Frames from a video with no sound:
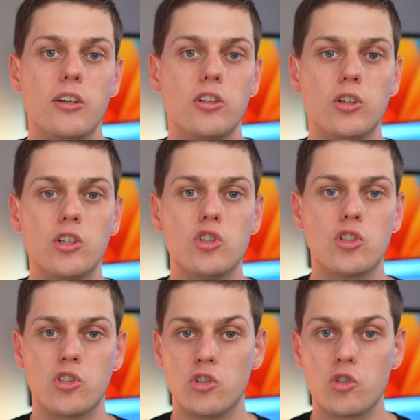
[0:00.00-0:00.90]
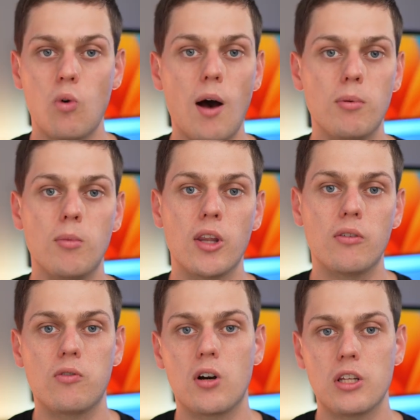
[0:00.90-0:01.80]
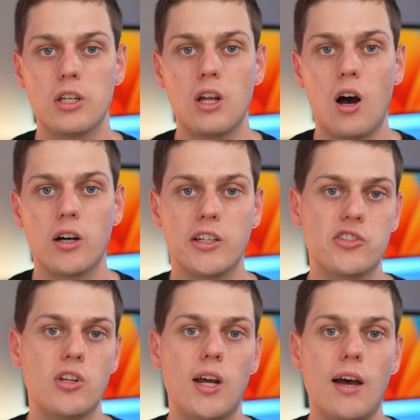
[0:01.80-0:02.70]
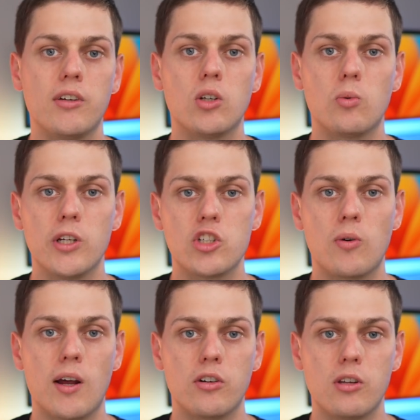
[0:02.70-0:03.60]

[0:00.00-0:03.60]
and then you could just swap them on the front of the dock instead of having to reach around